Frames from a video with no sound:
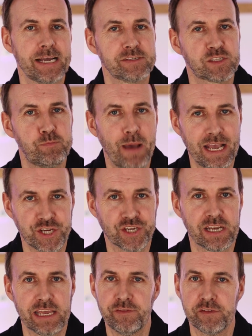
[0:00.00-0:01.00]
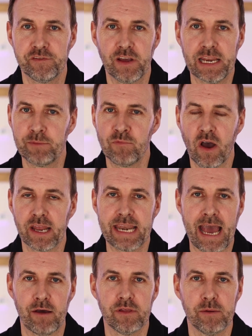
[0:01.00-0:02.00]
especially if you're feeling right
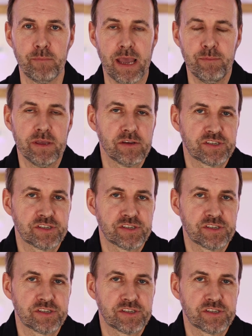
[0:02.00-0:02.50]
now that maybe